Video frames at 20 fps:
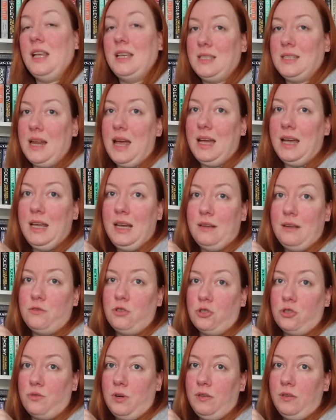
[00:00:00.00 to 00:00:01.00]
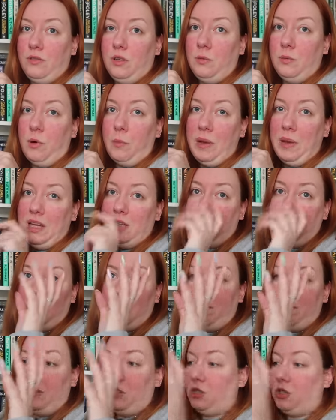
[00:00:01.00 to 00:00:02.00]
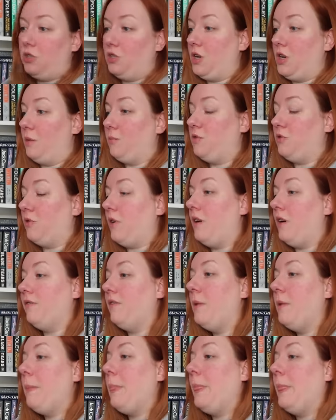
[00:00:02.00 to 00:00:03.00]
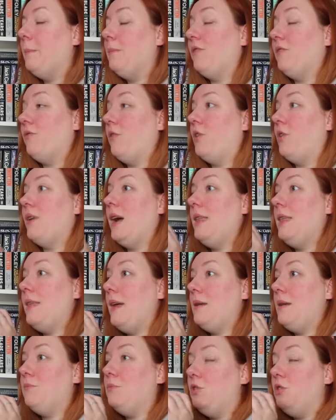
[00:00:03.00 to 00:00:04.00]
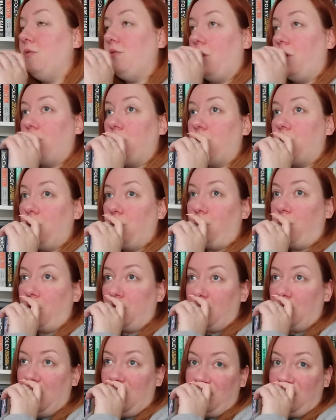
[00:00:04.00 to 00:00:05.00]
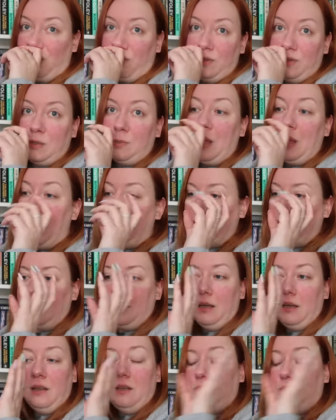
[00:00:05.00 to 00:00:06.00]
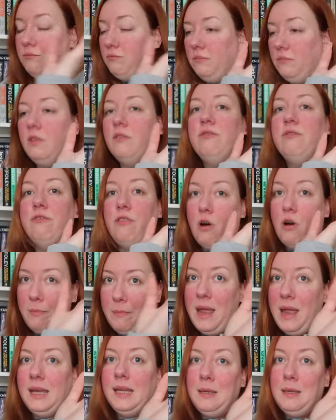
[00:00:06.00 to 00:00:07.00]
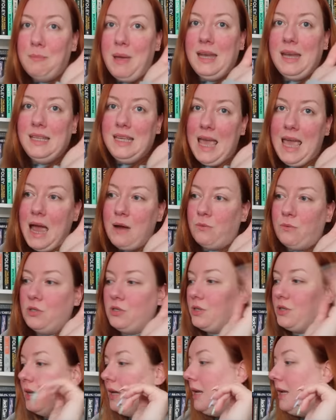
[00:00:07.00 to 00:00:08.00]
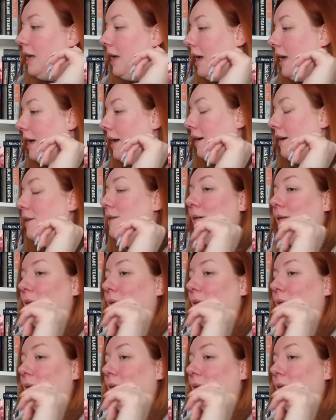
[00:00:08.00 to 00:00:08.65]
last night and I've just read a few more pages to finish the chapter off before I then moved on to watching Love is Blind for many, many hours. Um,